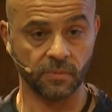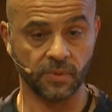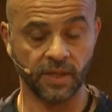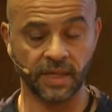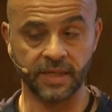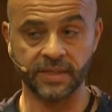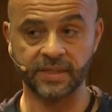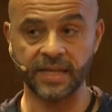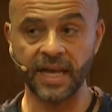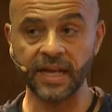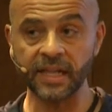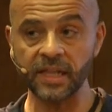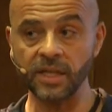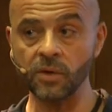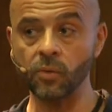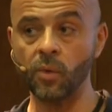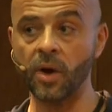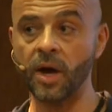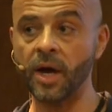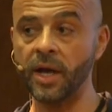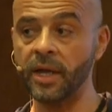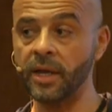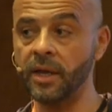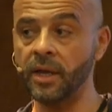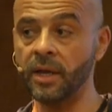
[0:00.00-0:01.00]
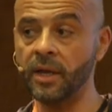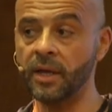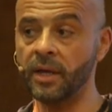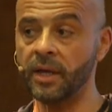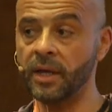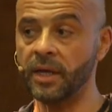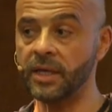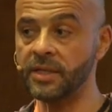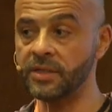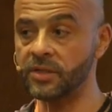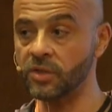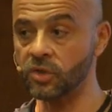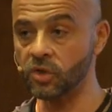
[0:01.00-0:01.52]
Exactly why
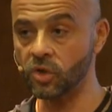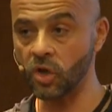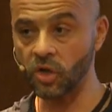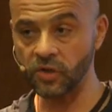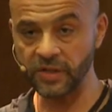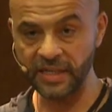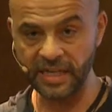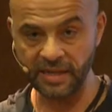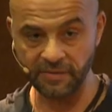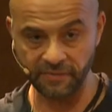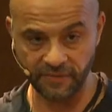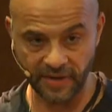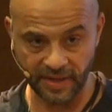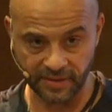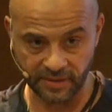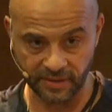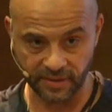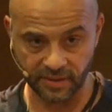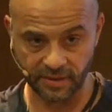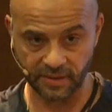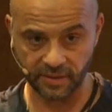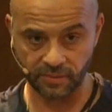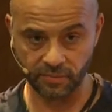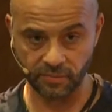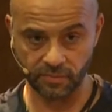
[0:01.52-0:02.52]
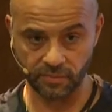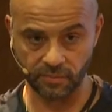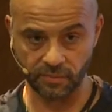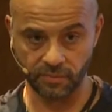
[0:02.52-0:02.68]
is not events.